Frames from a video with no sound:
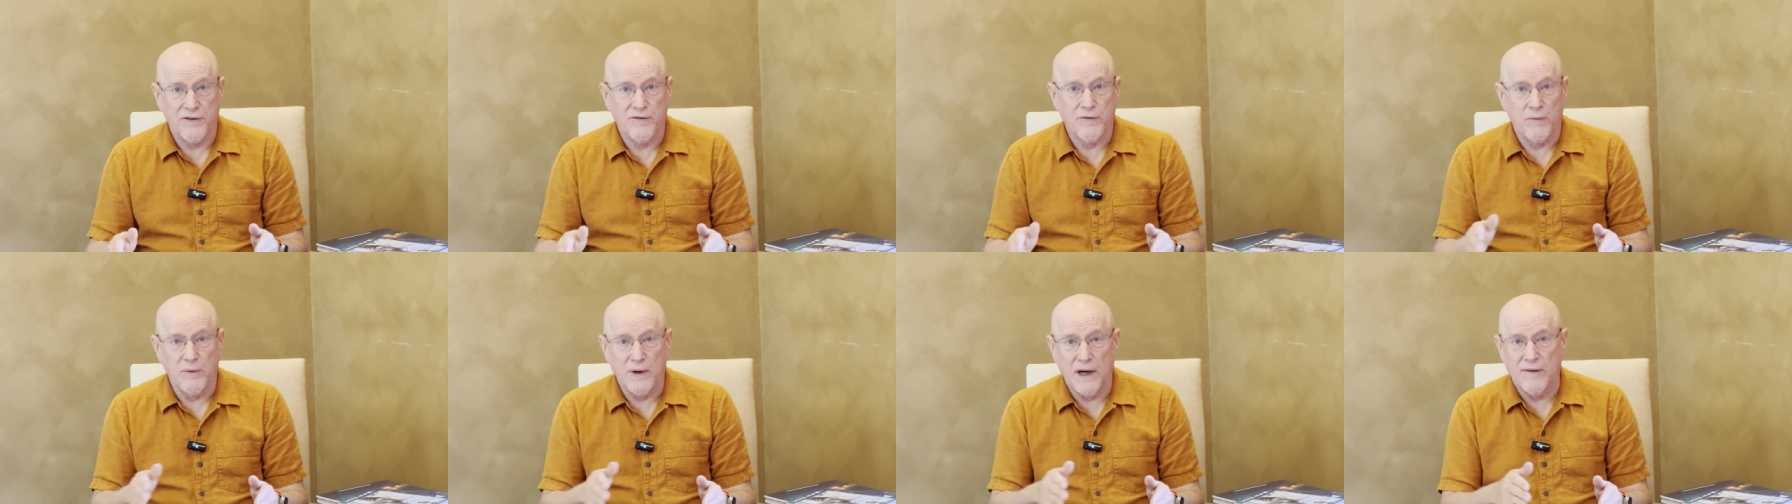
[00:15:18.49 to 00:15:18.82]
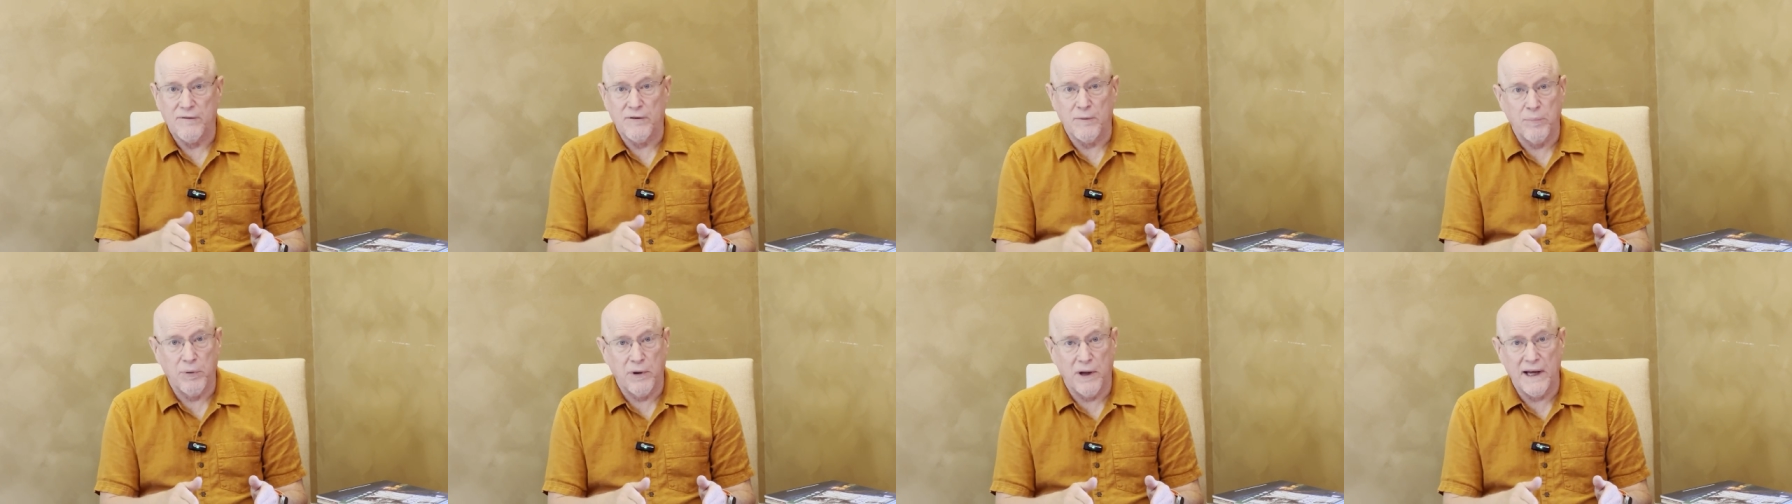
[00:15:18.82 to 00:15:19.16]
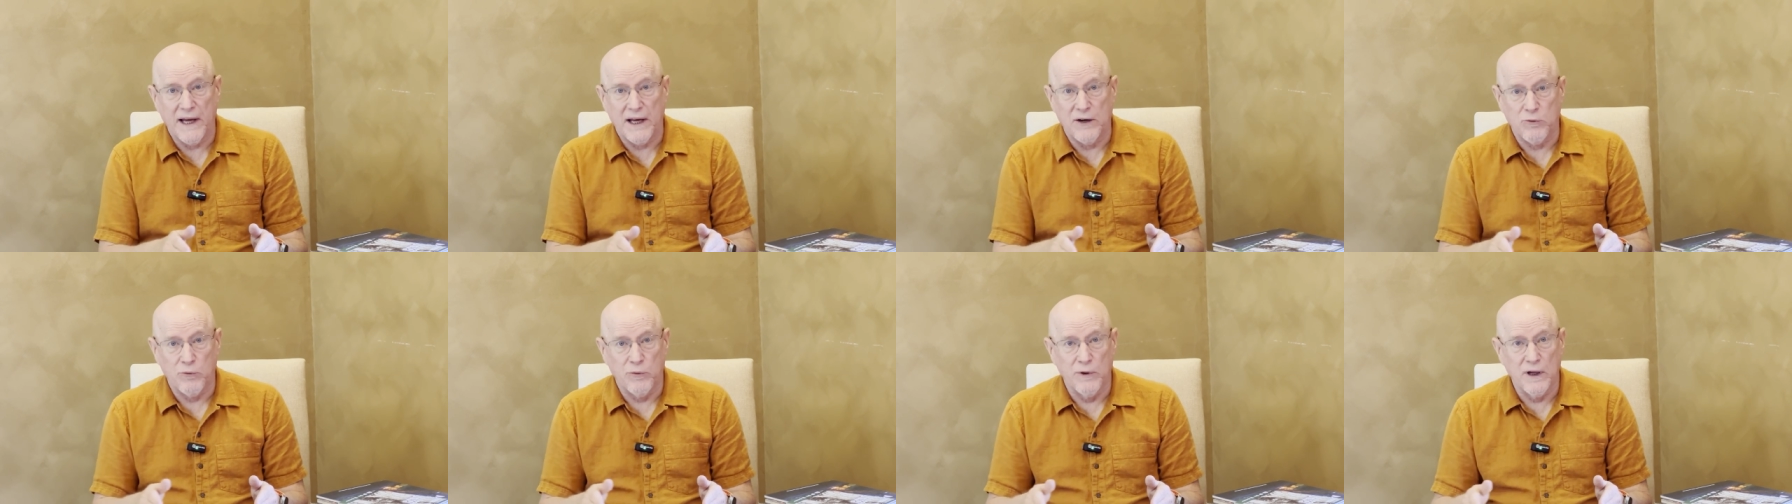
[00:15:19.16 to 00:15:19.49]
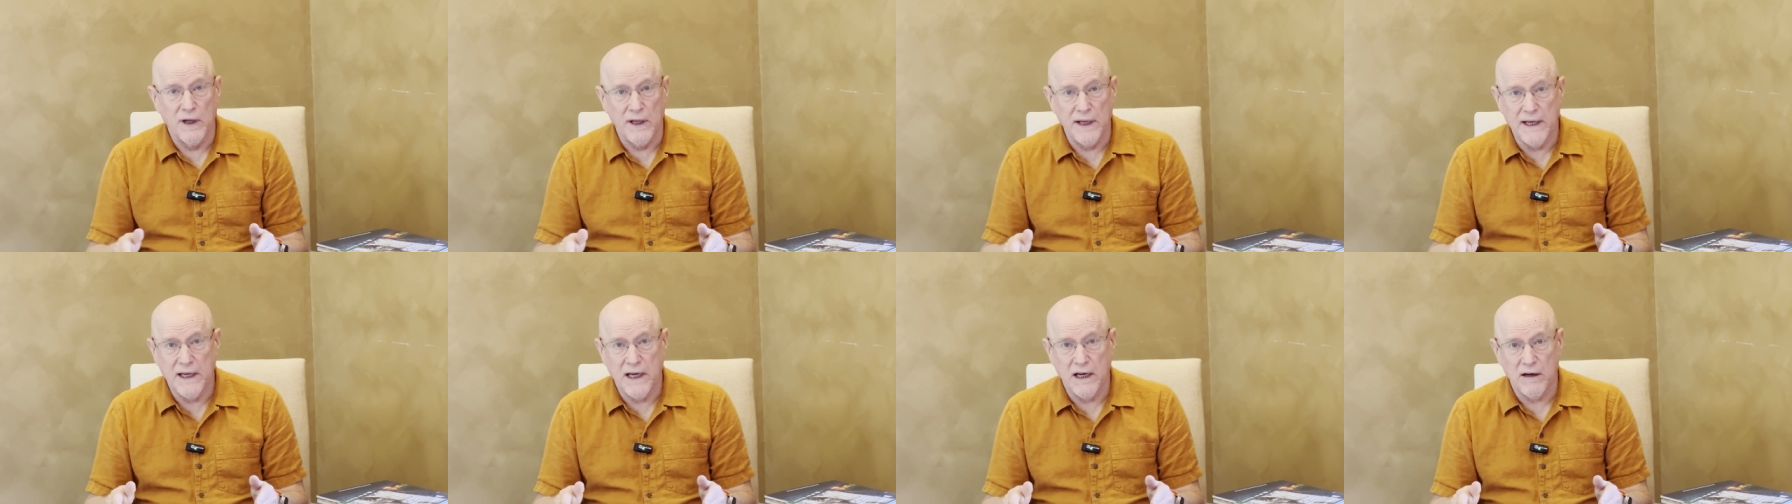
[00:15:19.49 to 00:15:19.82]
So I'm going to have to plan
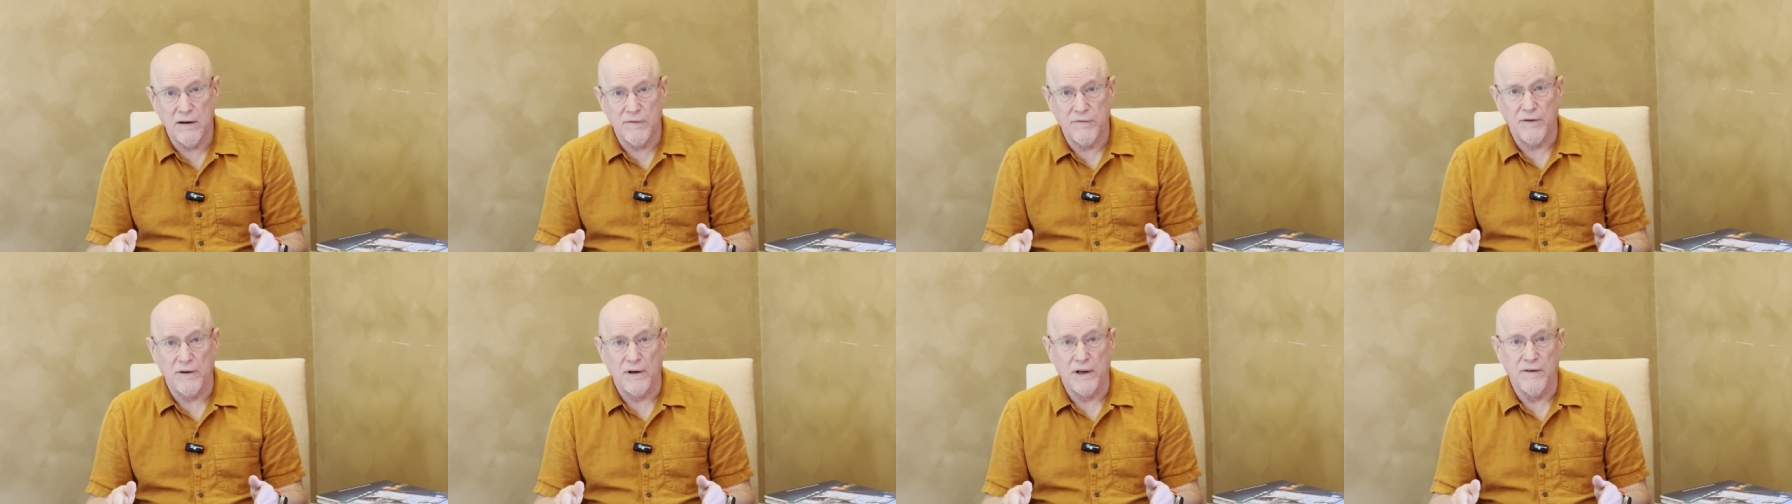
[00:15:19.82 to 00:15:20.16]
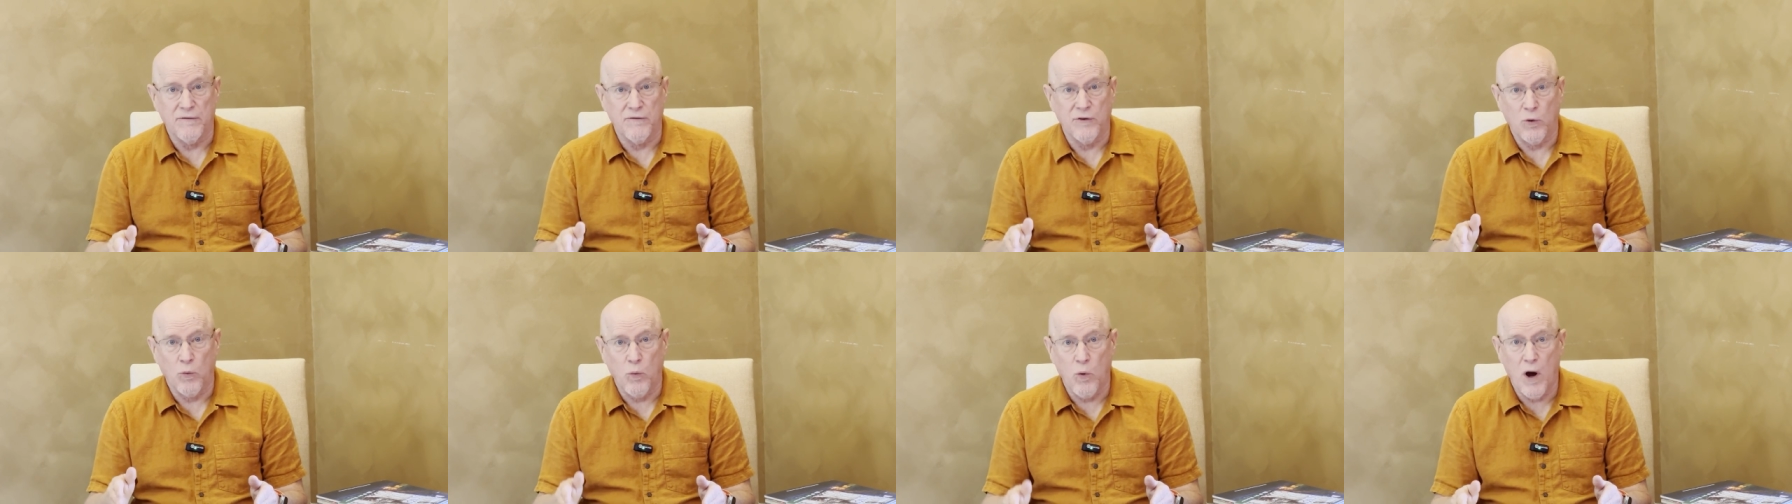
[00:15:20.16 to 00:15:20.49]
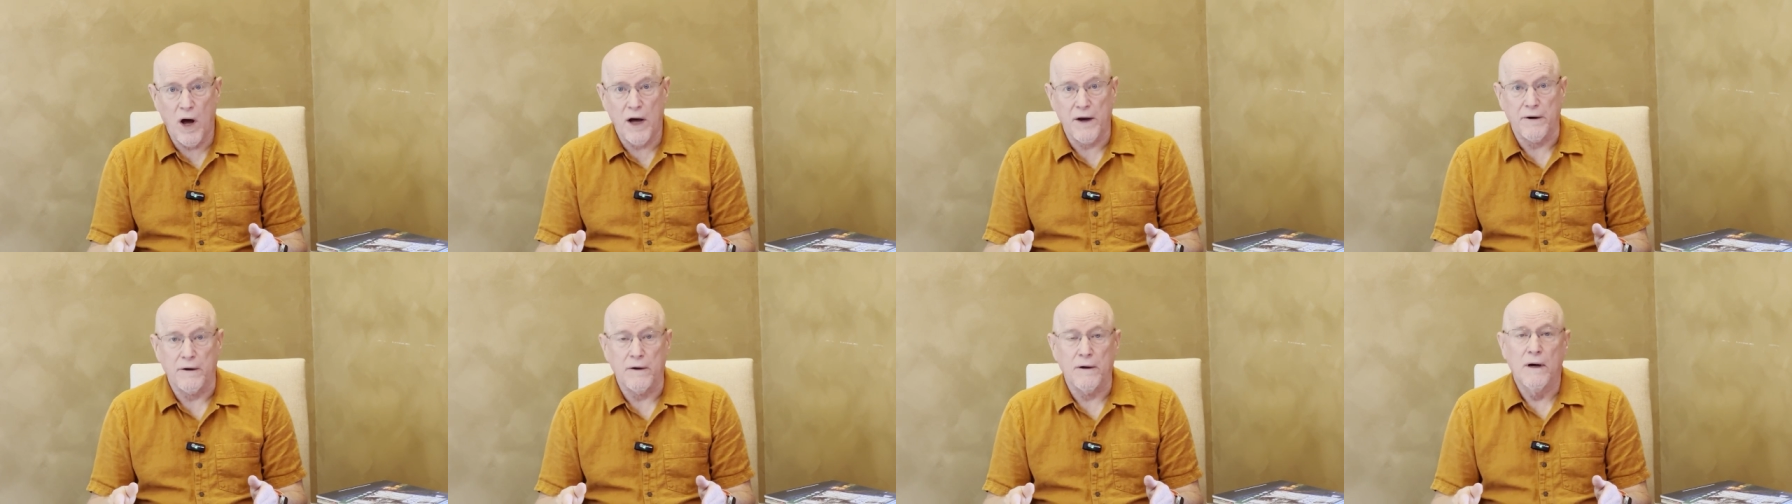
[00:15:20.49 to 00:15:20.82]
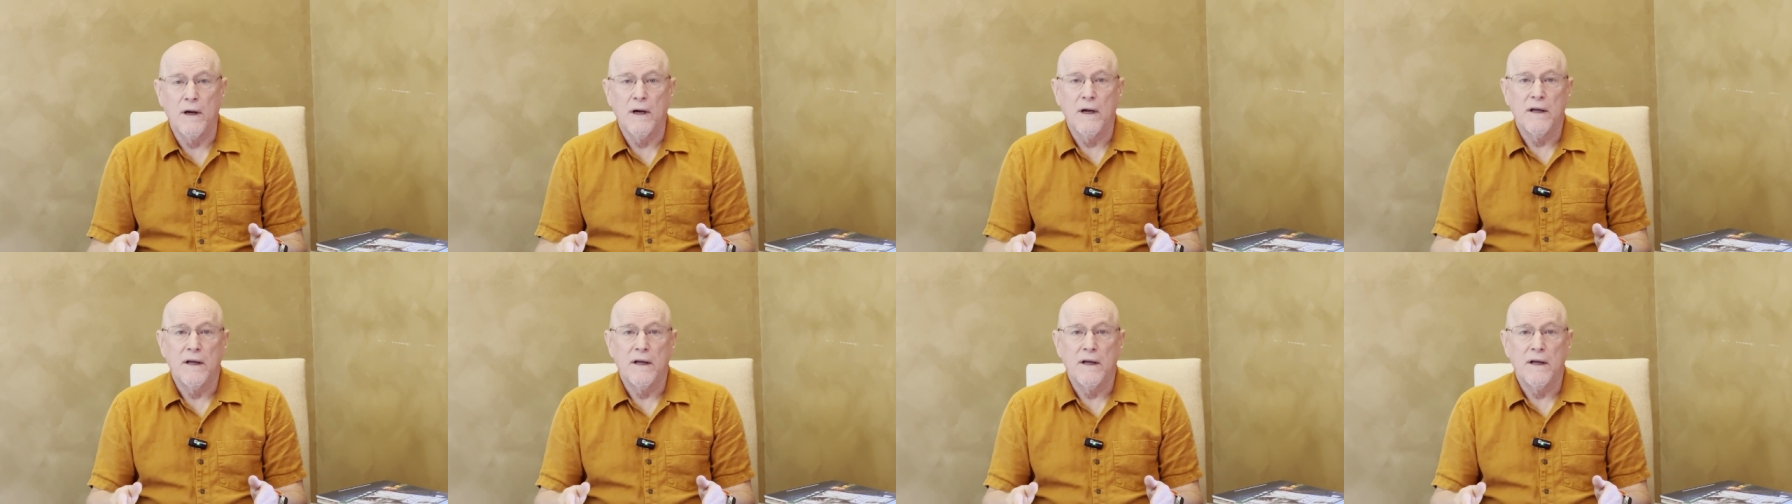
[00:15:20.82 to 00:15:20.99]
really carefully for water,